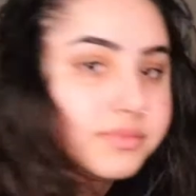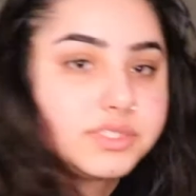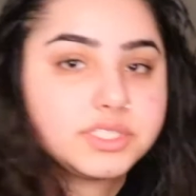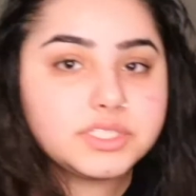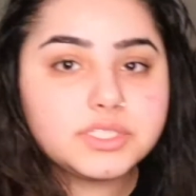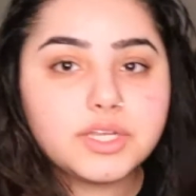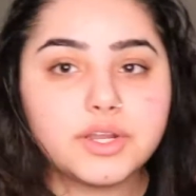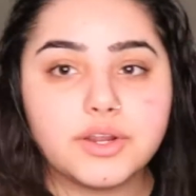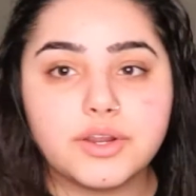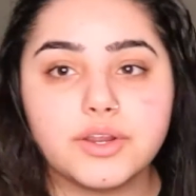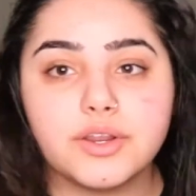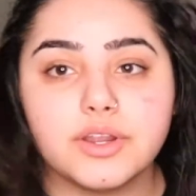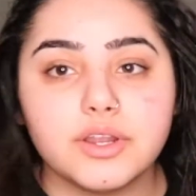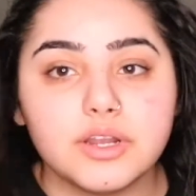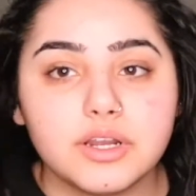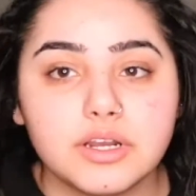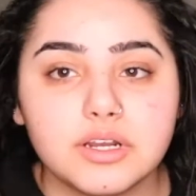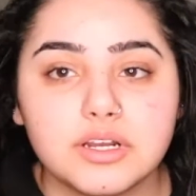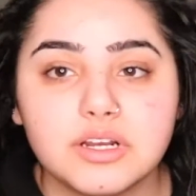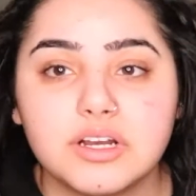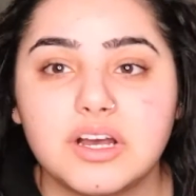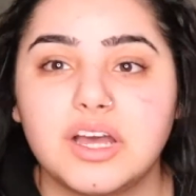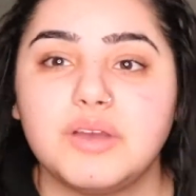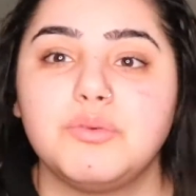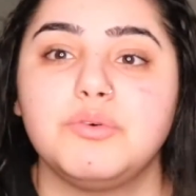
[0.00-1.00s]
So
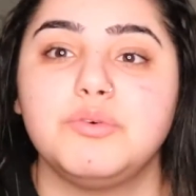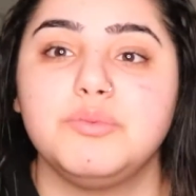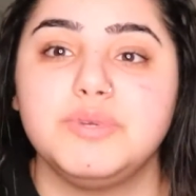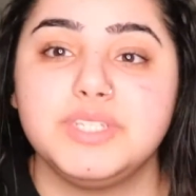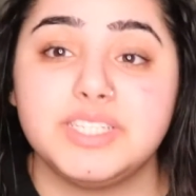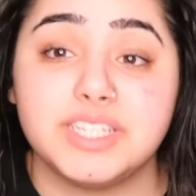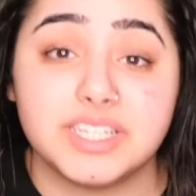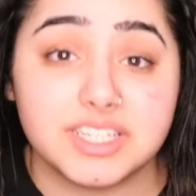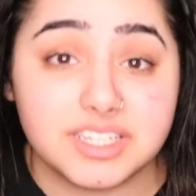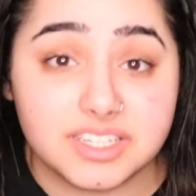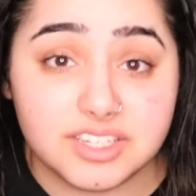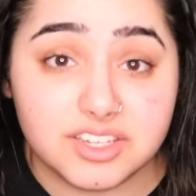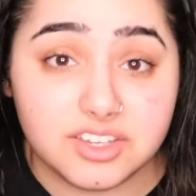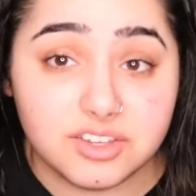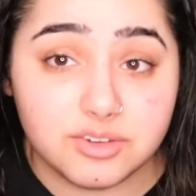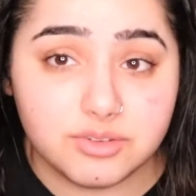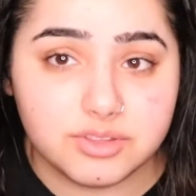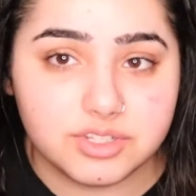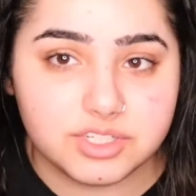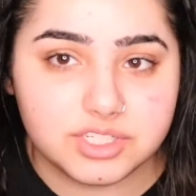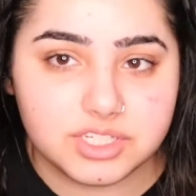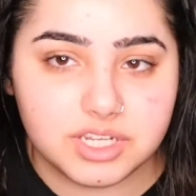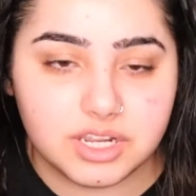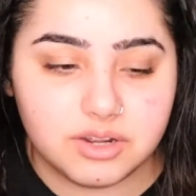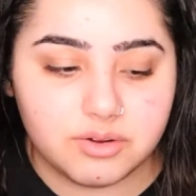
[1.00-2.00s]
I will be taking you in
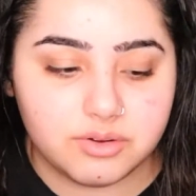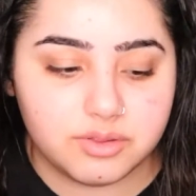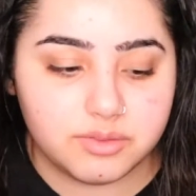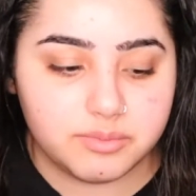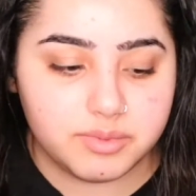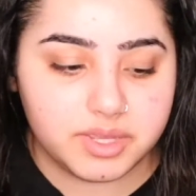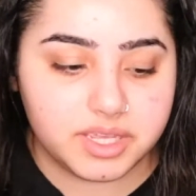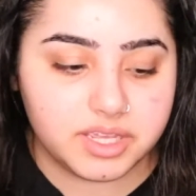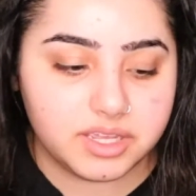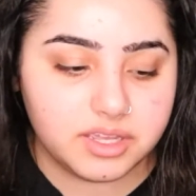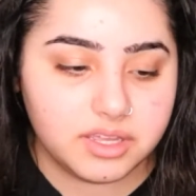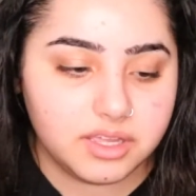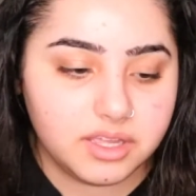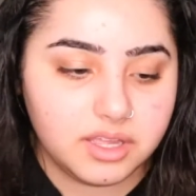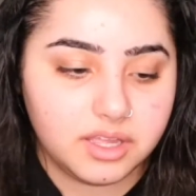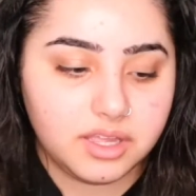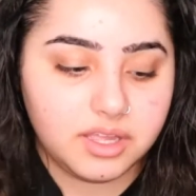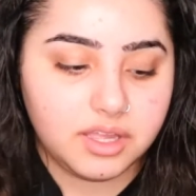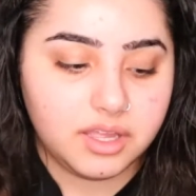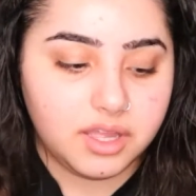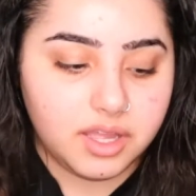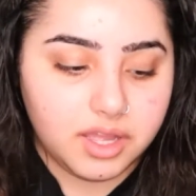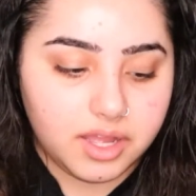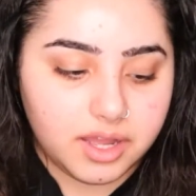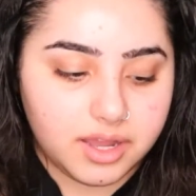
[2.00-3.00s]
the shower with me,
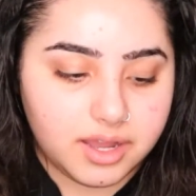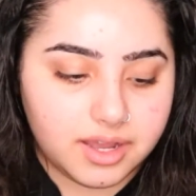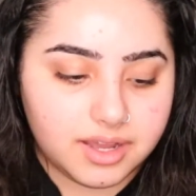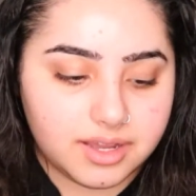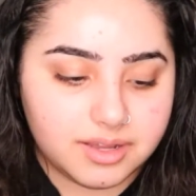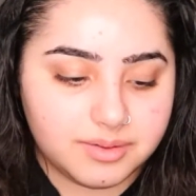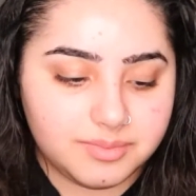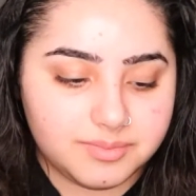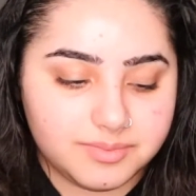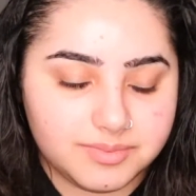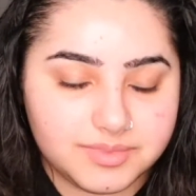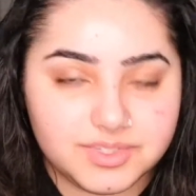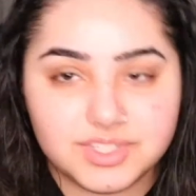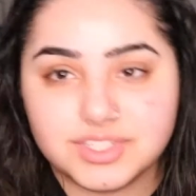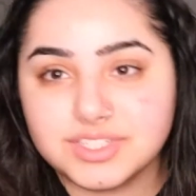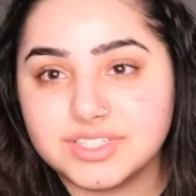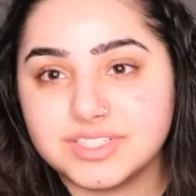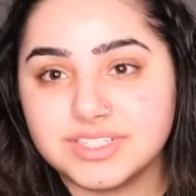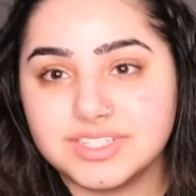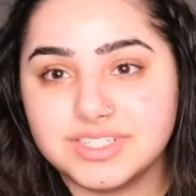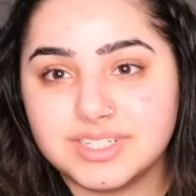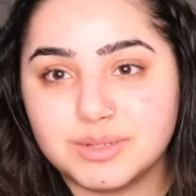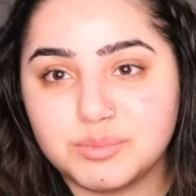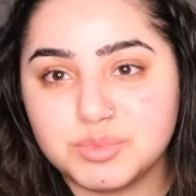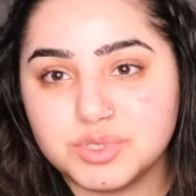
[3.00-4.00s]
just
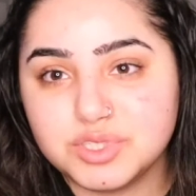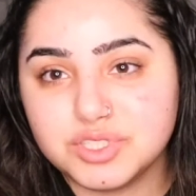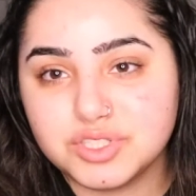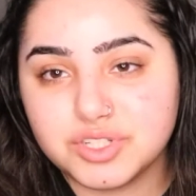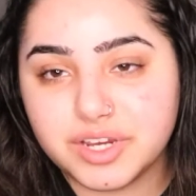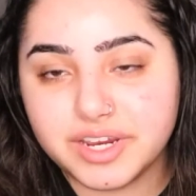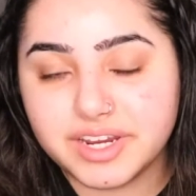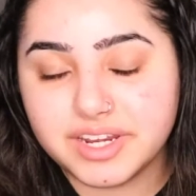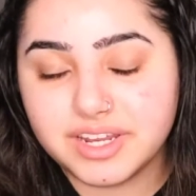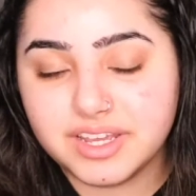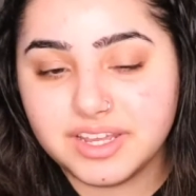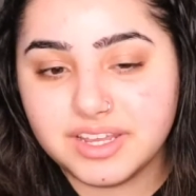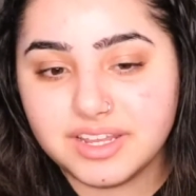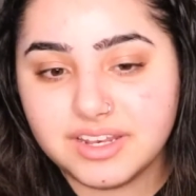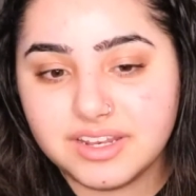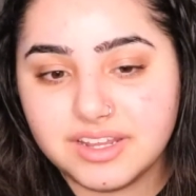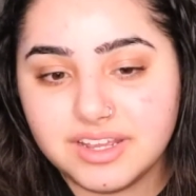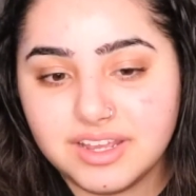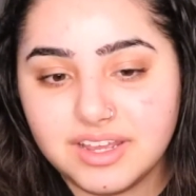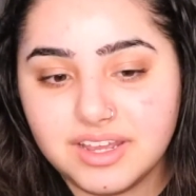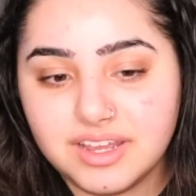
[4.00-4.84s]
to demonstrate it.